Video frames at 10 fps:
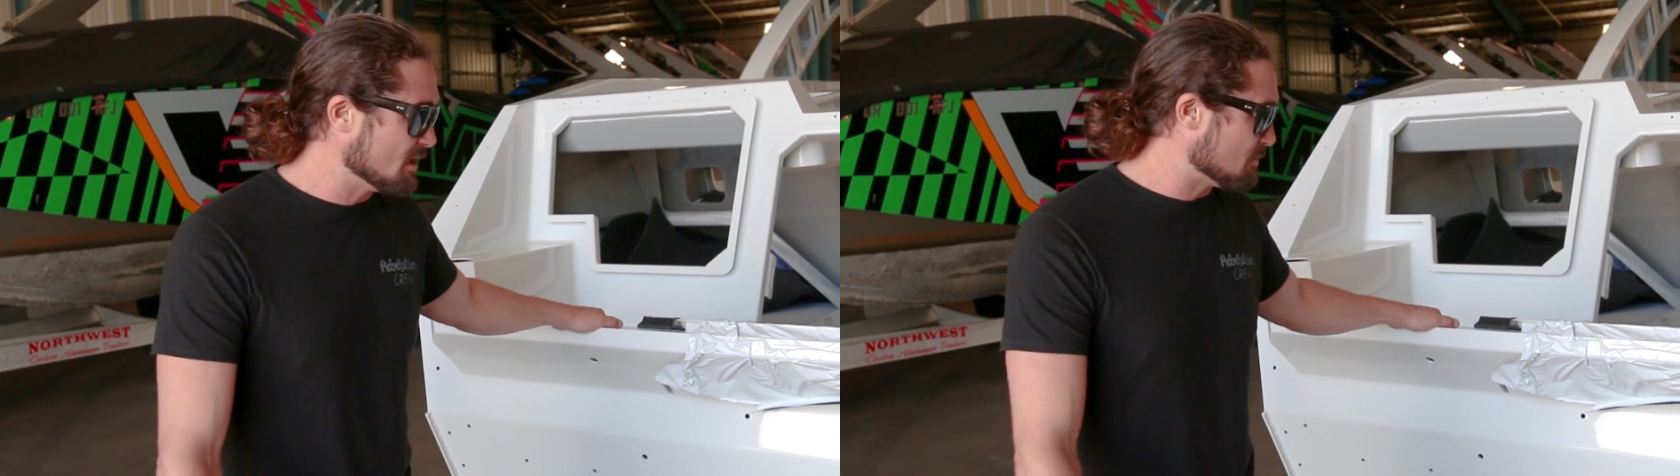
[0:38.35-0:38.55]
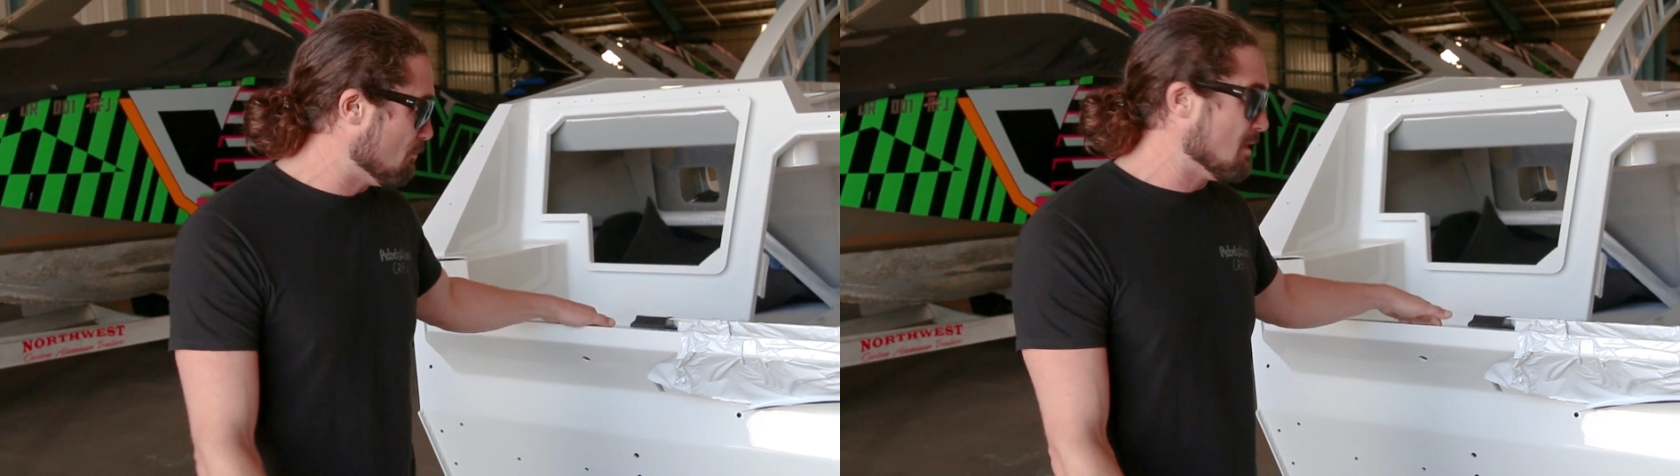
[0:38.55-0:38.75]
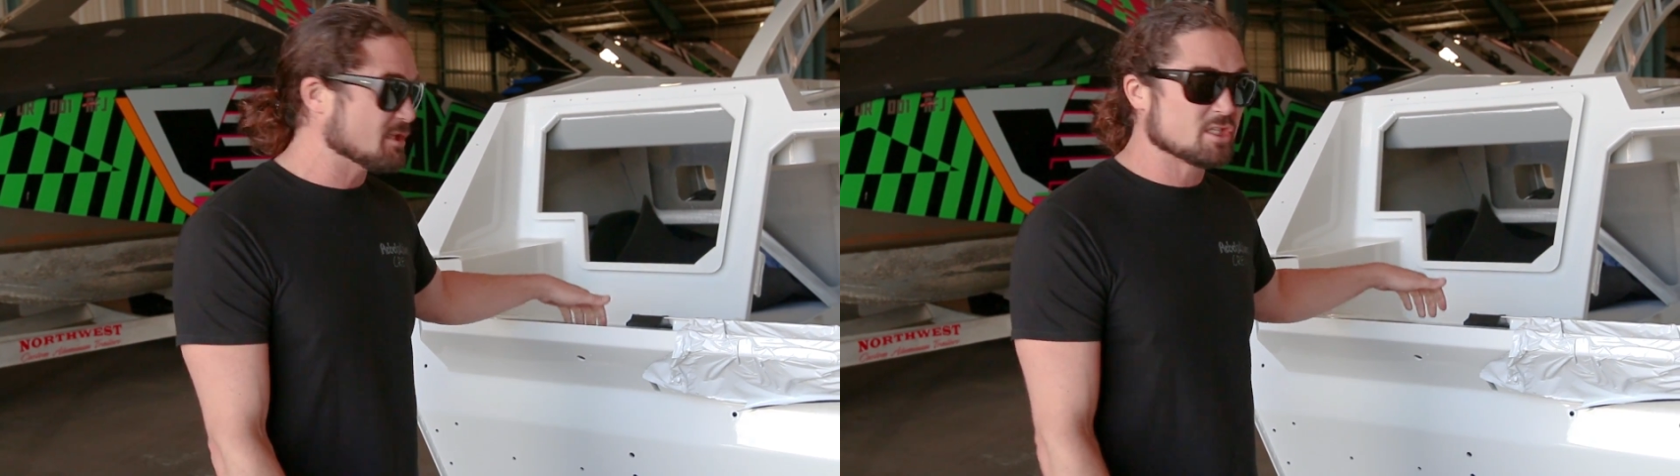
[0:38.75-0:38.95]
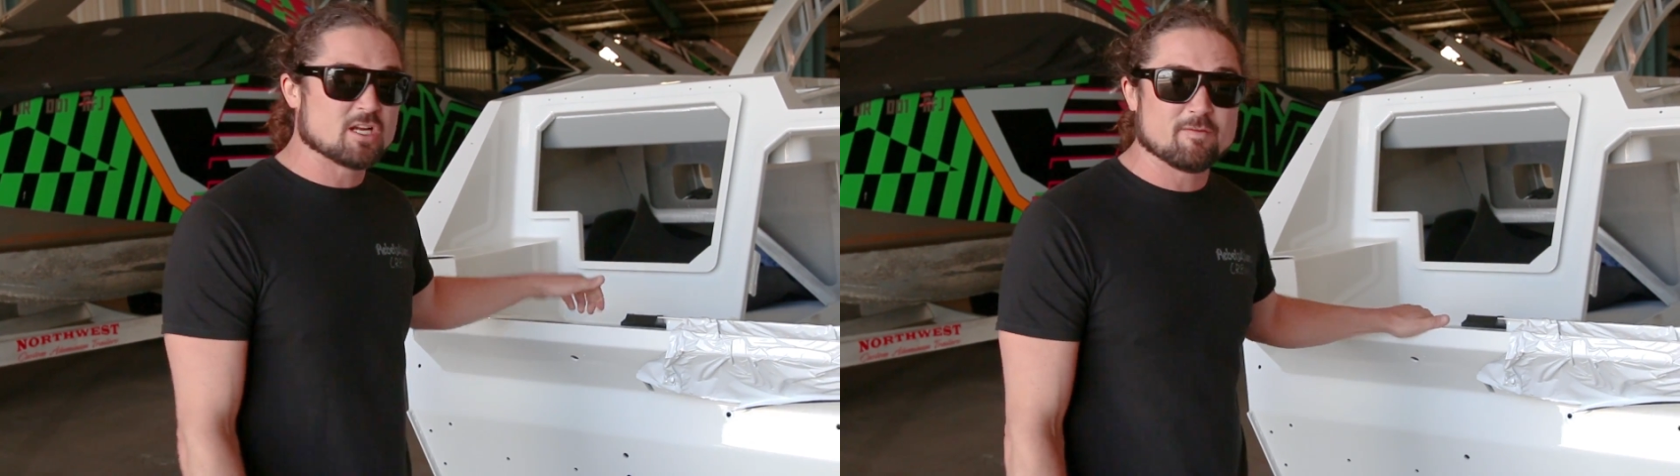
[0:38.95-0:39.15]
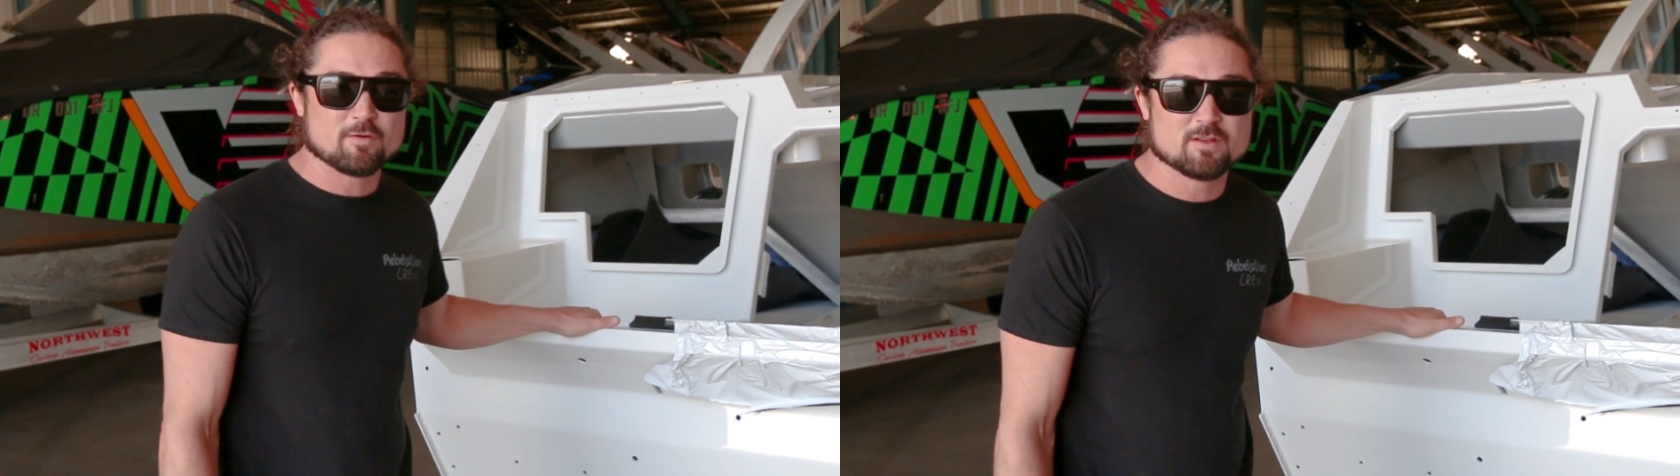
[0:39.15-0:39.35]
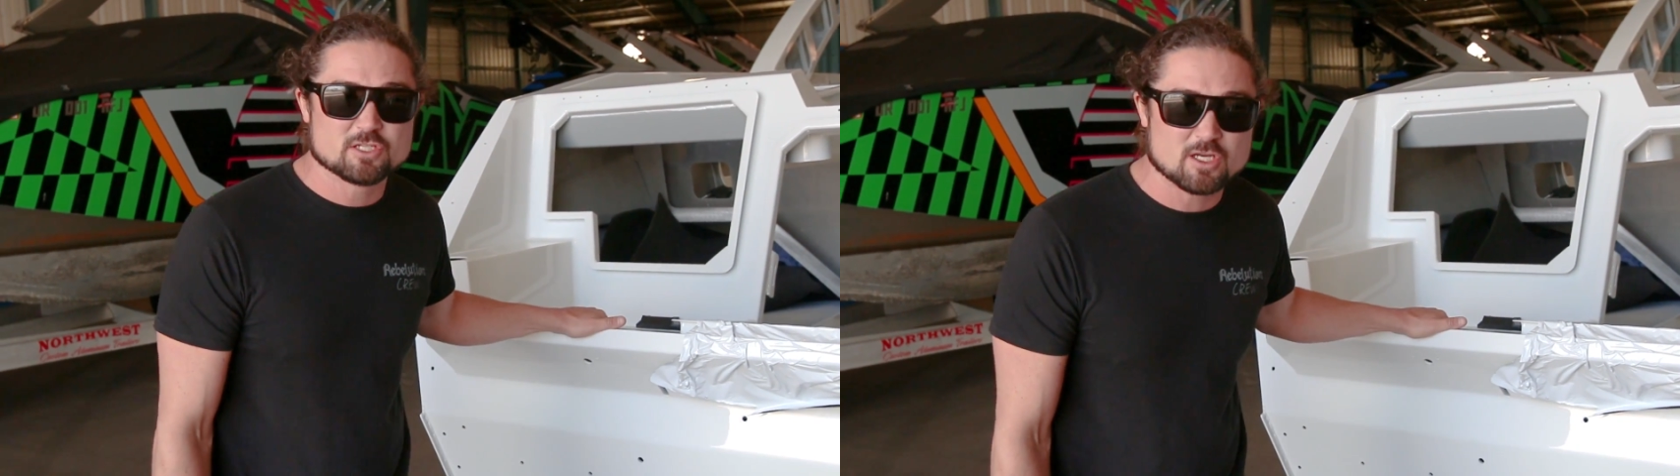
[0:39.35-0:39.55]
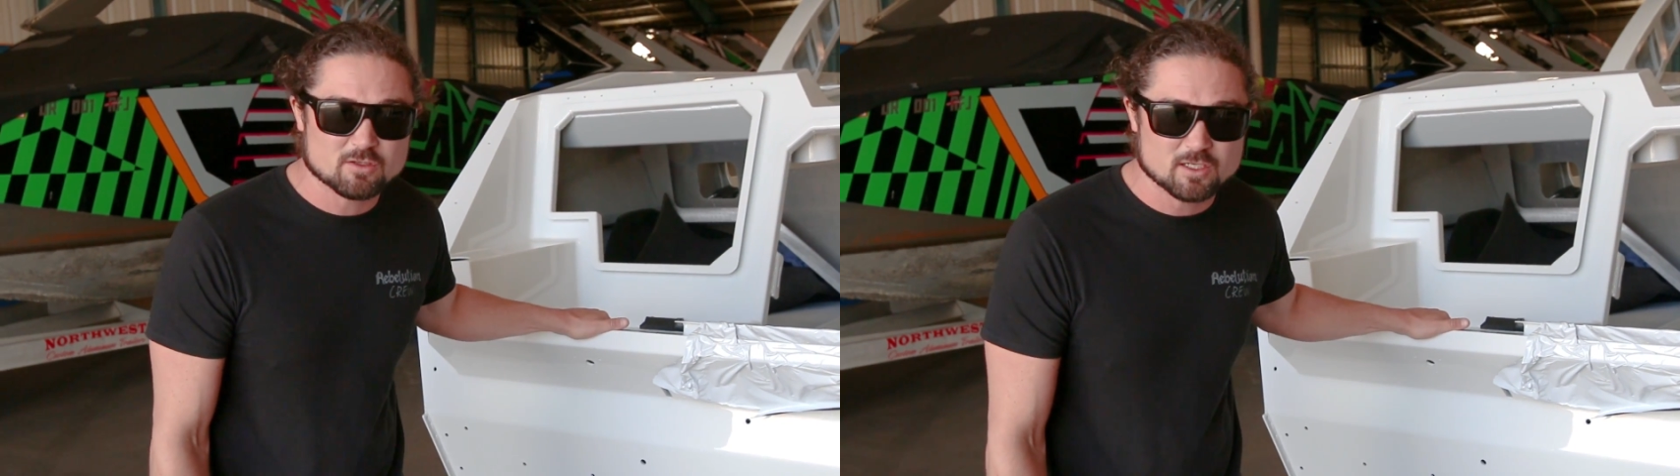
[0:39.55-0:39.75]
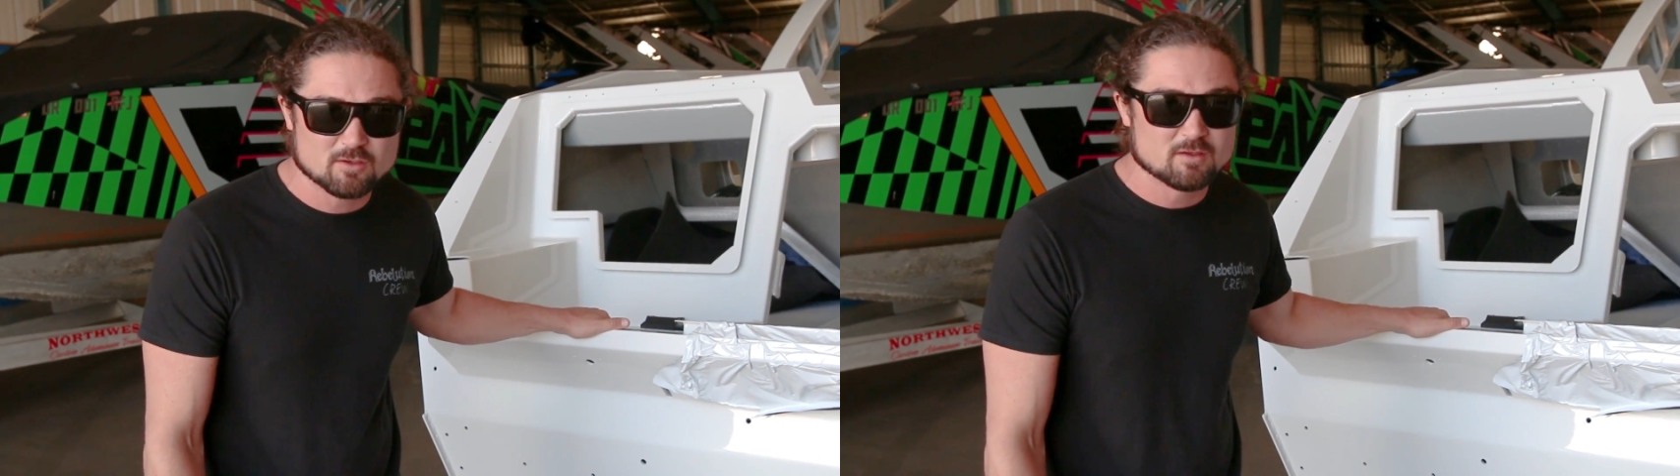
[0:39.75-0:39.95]
It's much tougher than gel
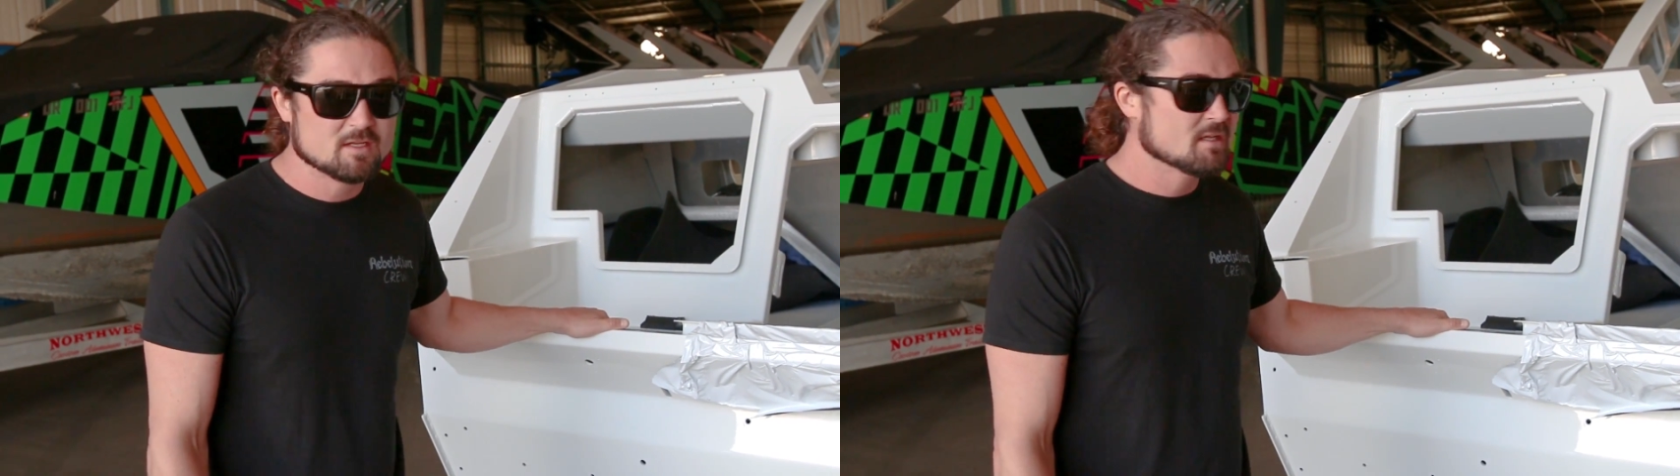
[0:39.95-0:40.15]
coat.